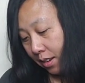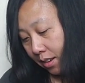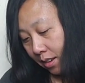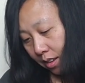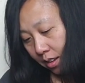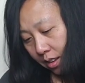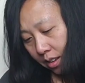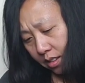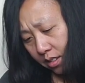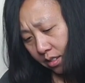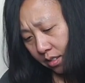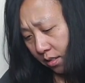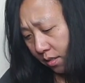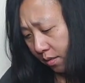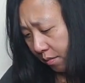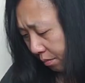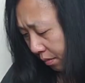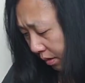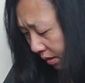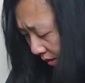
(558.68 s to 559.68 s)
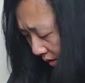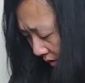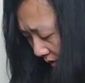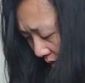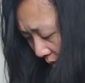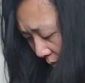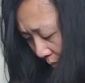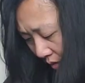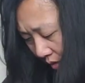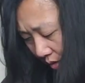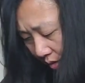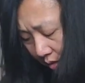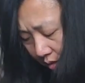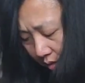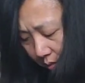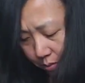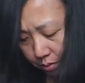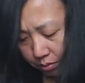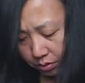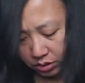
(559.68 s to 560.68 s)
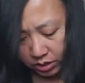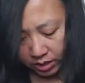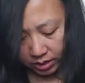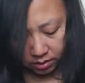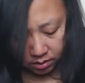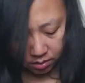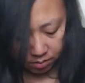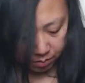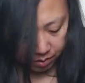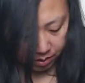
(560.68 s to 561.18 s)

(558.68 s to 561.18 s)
Um, let's see. Let me just double check to make